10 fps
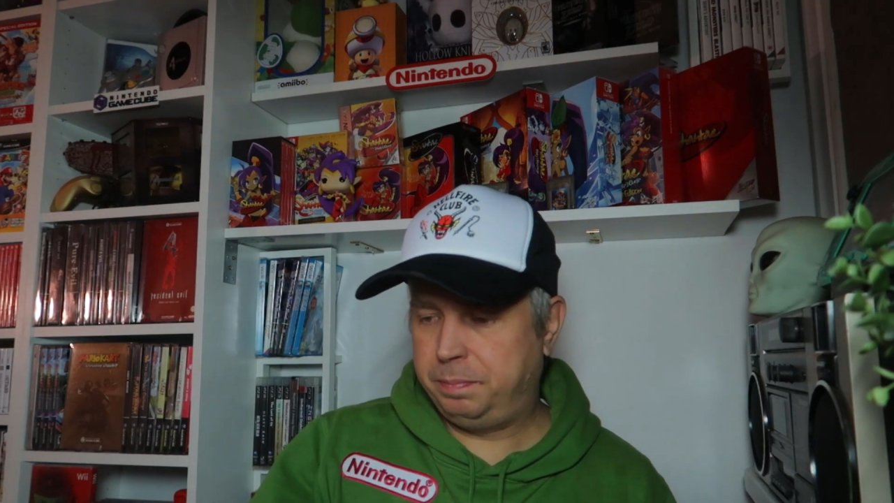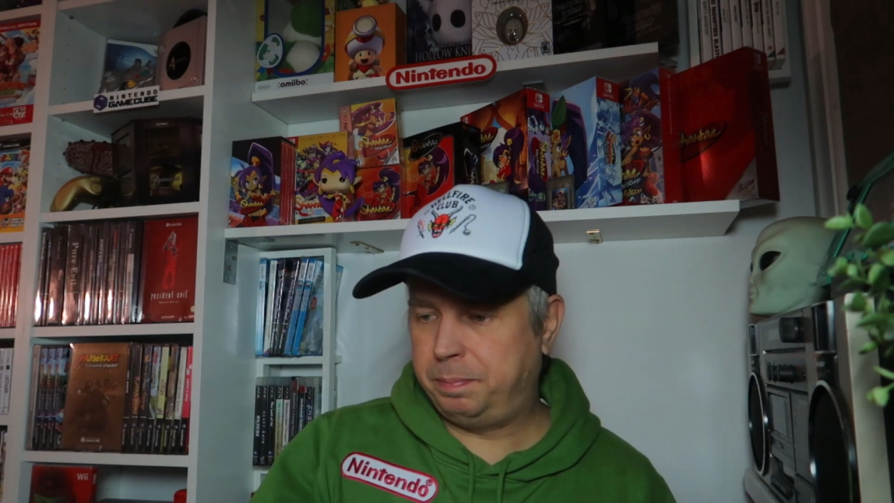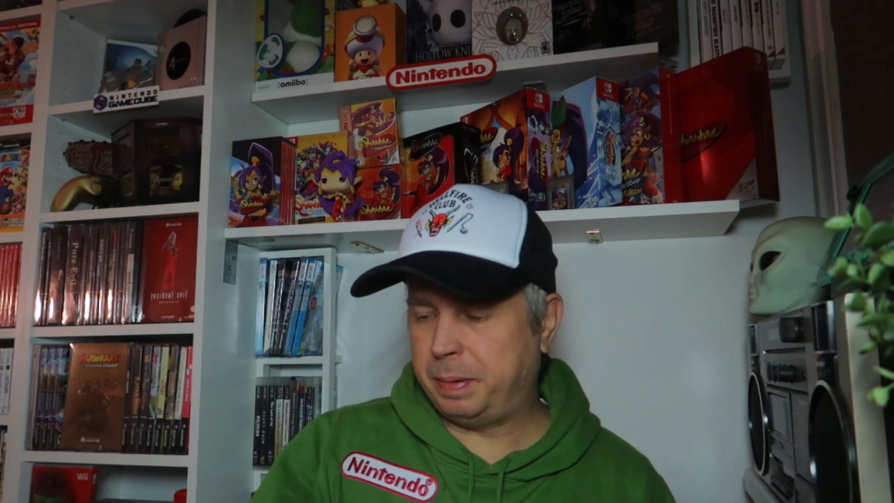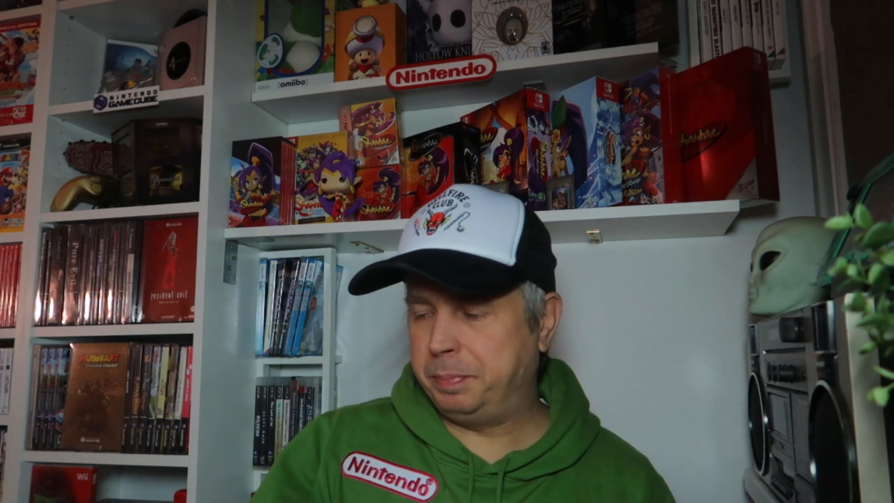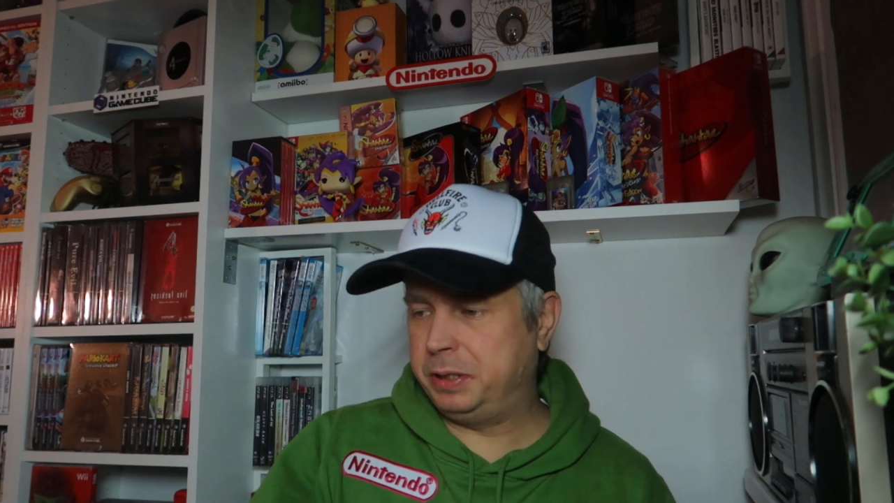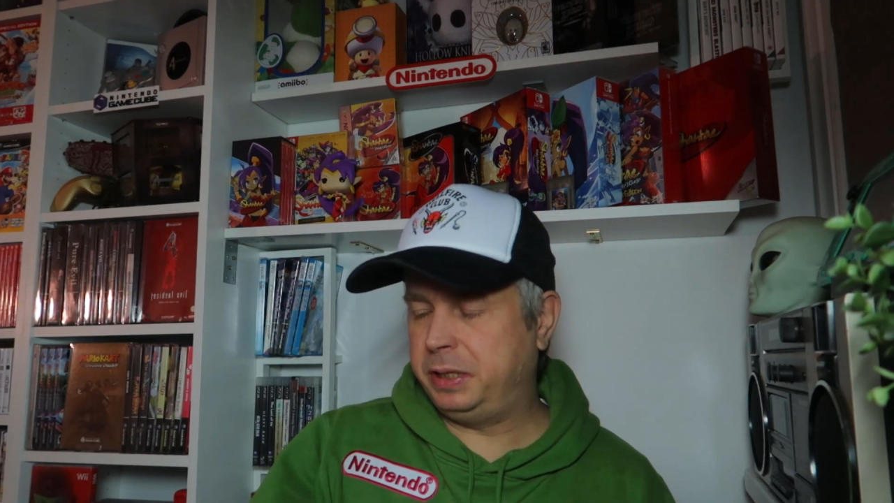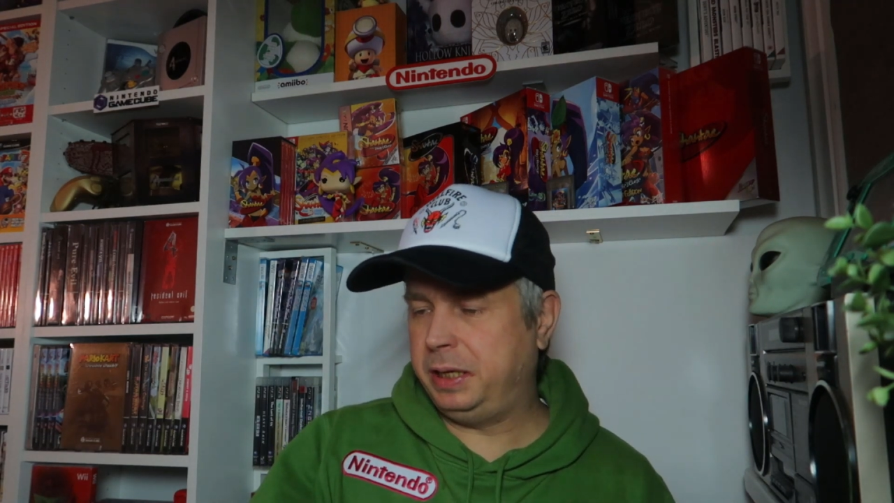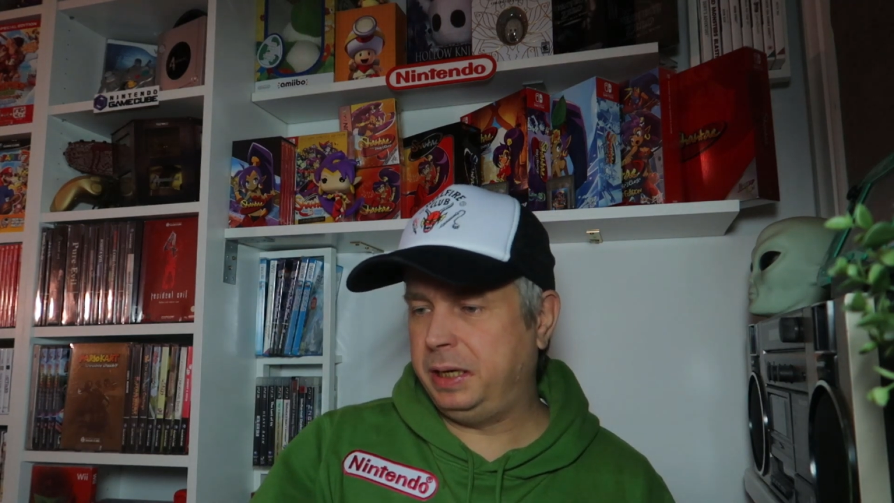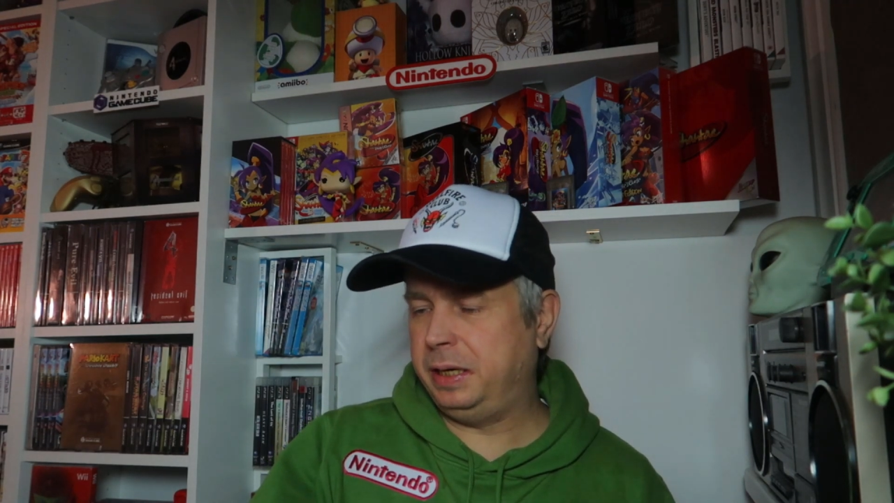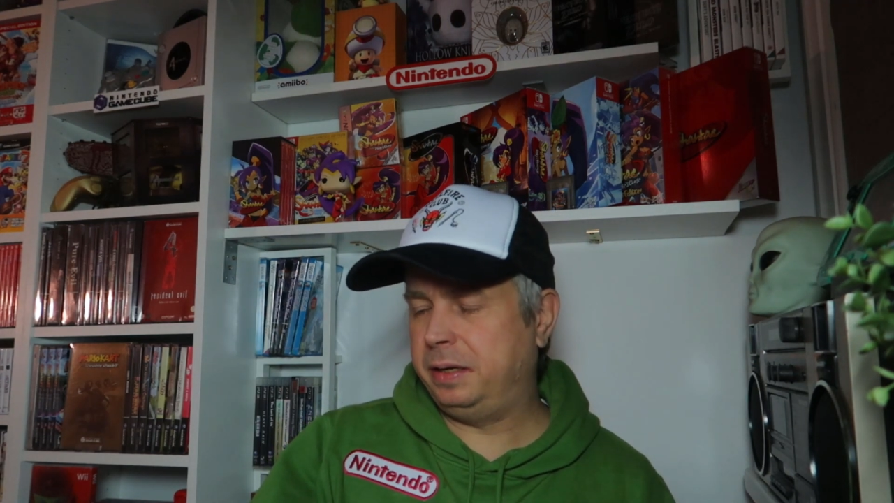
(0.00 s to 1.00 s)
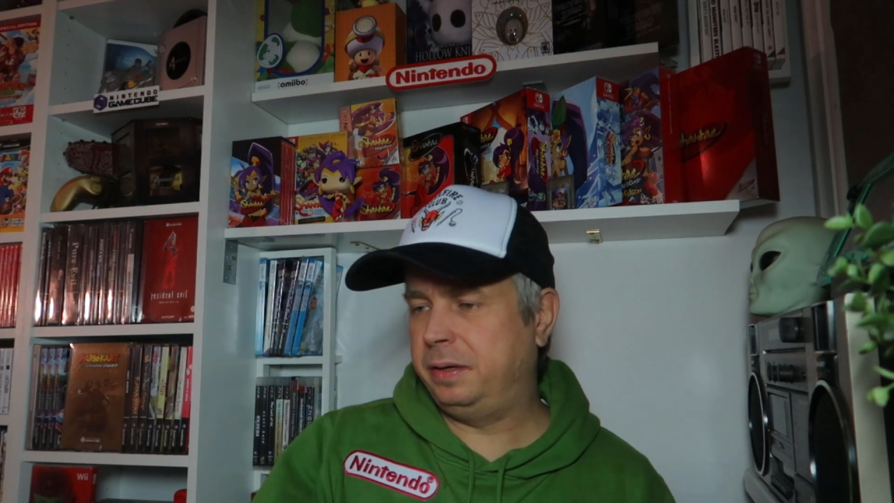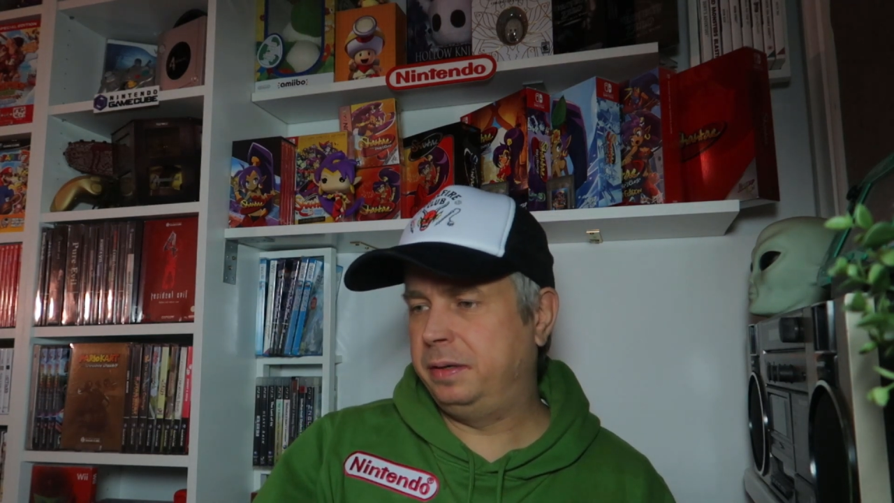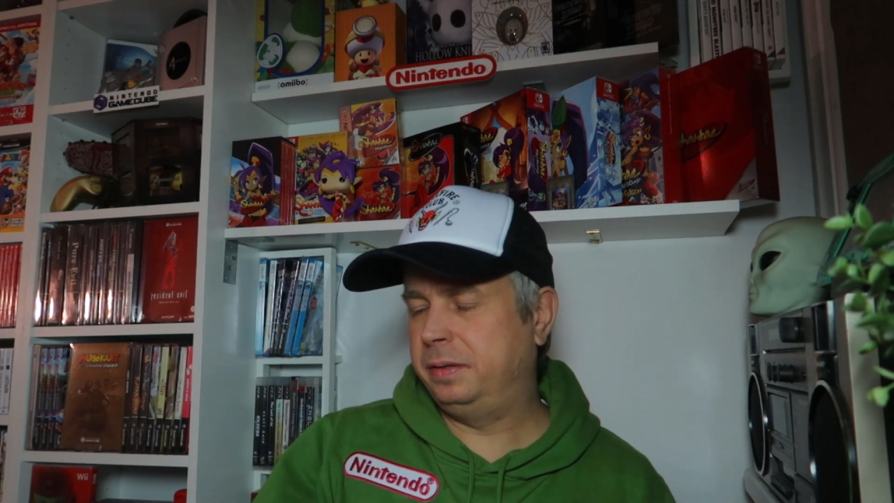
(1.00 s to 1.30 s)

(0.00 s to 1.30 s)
Puppeteer,